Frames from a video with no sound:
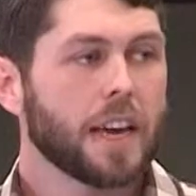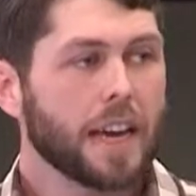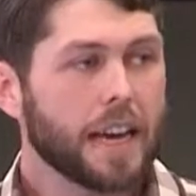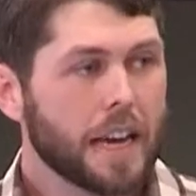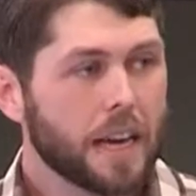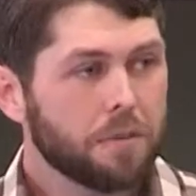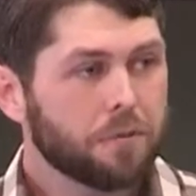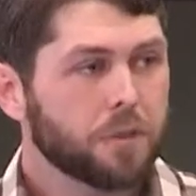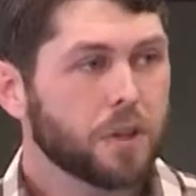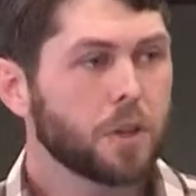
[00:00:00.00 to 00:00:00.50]

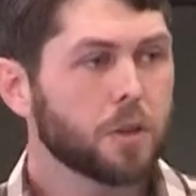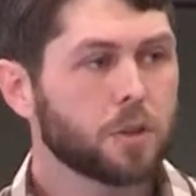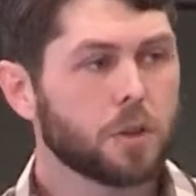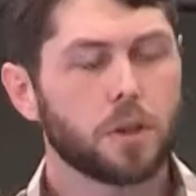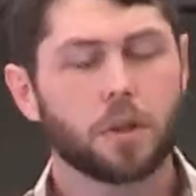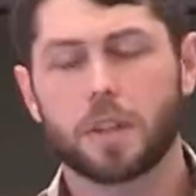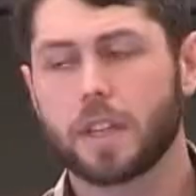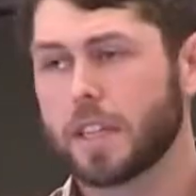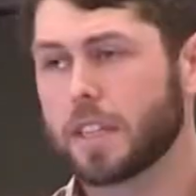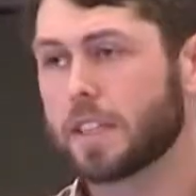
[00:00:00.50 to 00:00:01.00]
If you
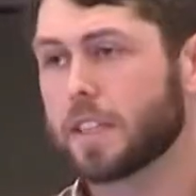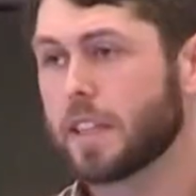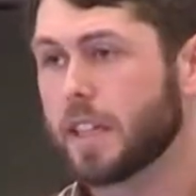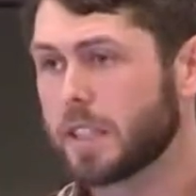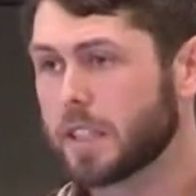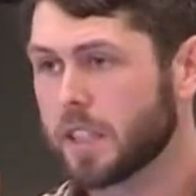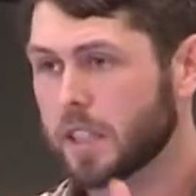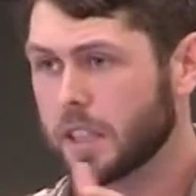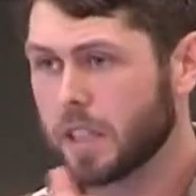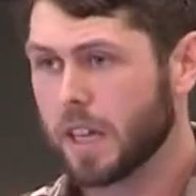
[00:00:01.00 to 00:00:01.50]
do this,
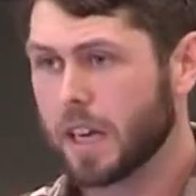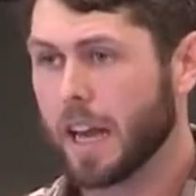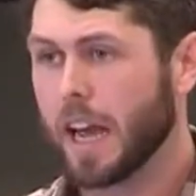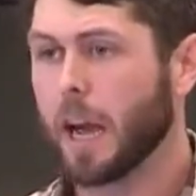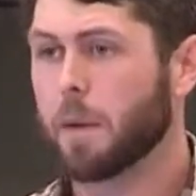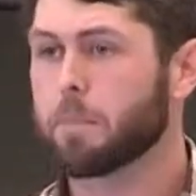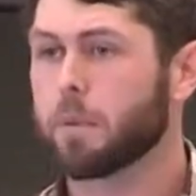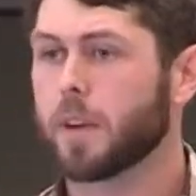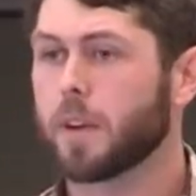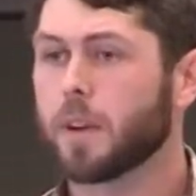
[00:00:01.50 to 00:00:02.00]
this is going to
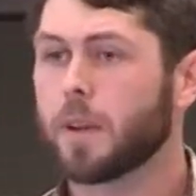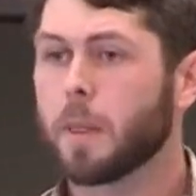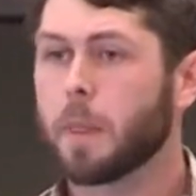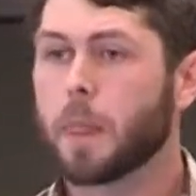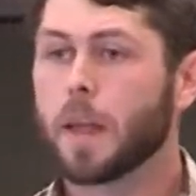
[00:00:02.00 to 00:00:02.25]
happen.